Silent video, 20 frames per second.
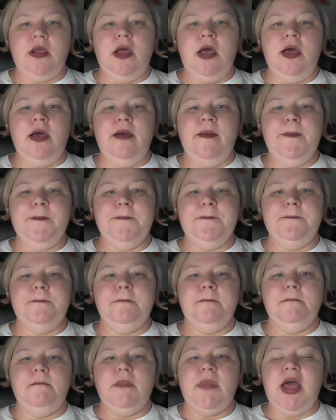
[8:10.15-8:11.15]

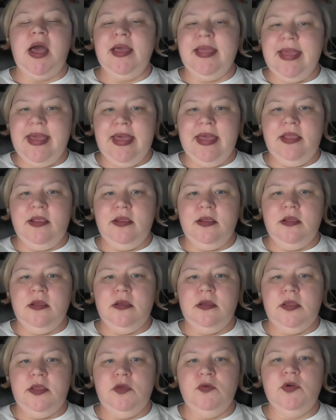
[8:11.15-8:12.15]
Again,
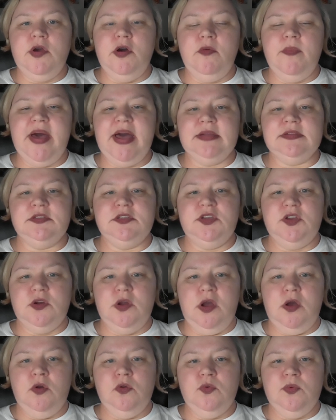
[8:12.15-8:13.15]
you go back to your
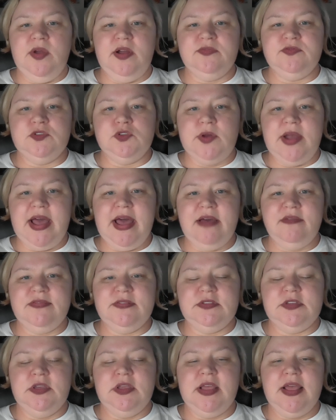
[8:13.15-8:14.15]
own rough
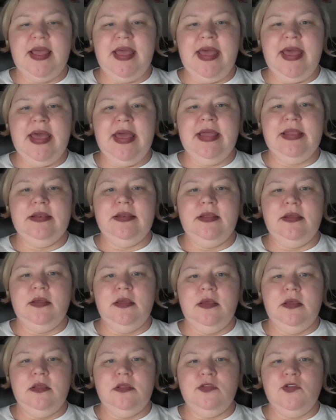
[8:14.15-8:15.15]
draft and
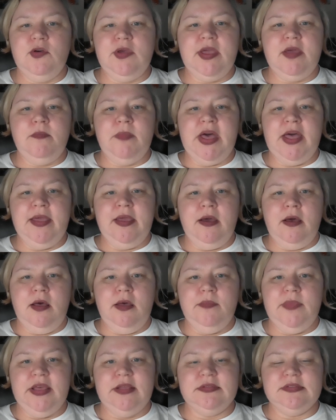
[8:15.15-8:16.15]
look at my
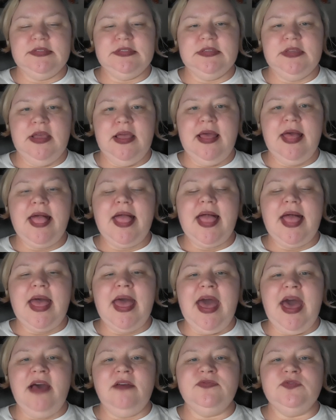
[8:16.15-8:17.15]
comments.
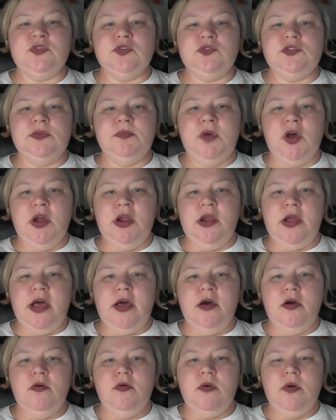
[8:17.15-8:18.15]
After
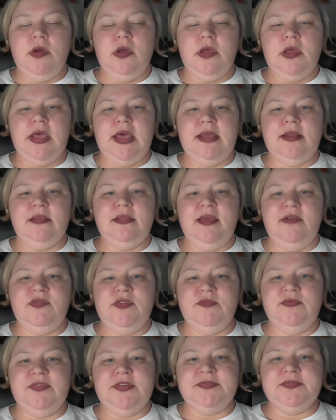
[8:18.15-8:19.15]
tomorrow at
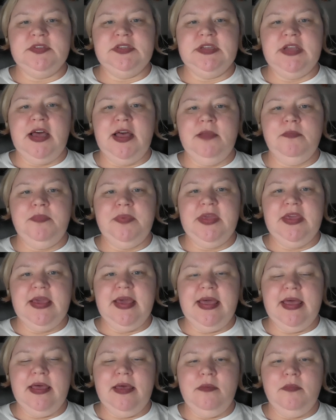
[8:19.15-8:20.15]
11:59
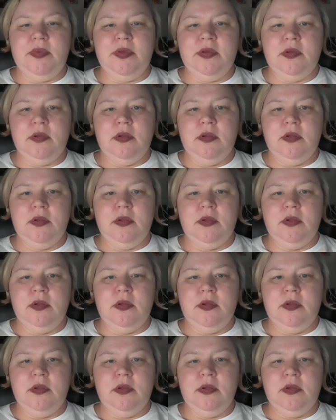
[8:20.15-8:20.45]
p.m.,